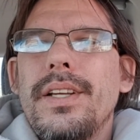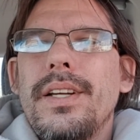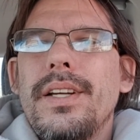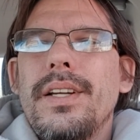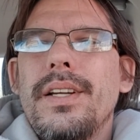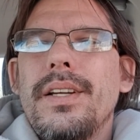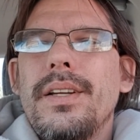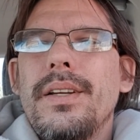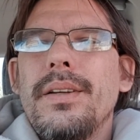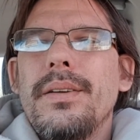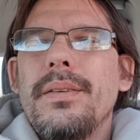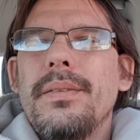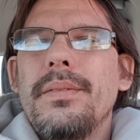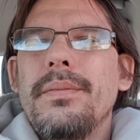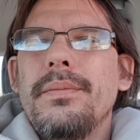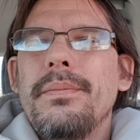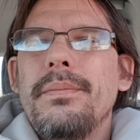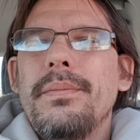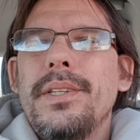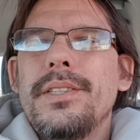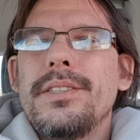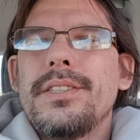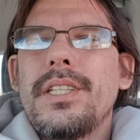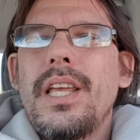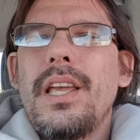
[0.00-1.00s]
Uh,
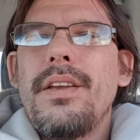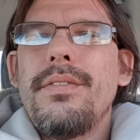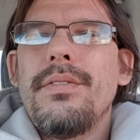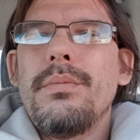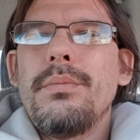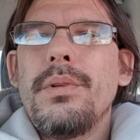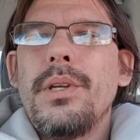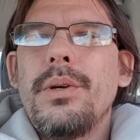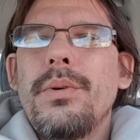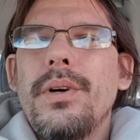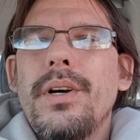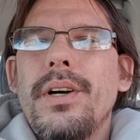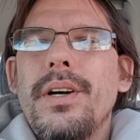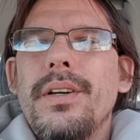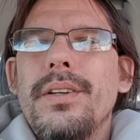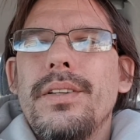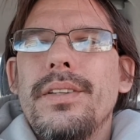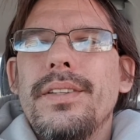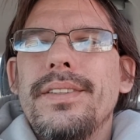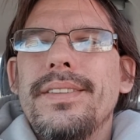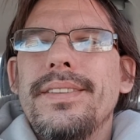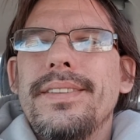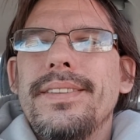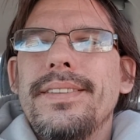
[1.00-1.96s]
be safe and be well.